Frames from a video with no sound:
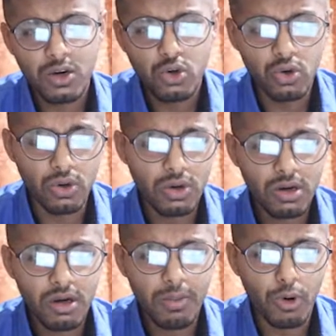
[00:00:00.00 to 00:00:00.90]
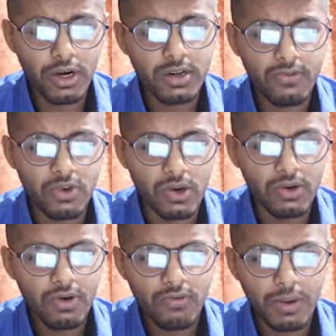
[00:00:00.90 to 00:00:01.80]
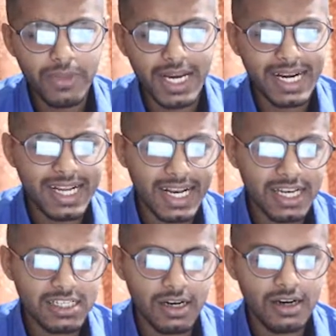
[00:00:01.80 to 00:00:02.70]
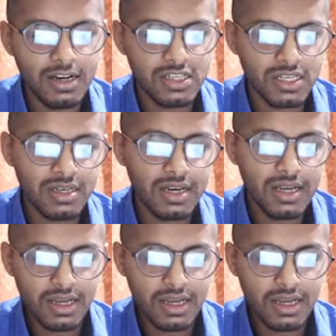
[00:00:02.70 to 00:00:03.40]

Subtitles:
2 point of view from the international relation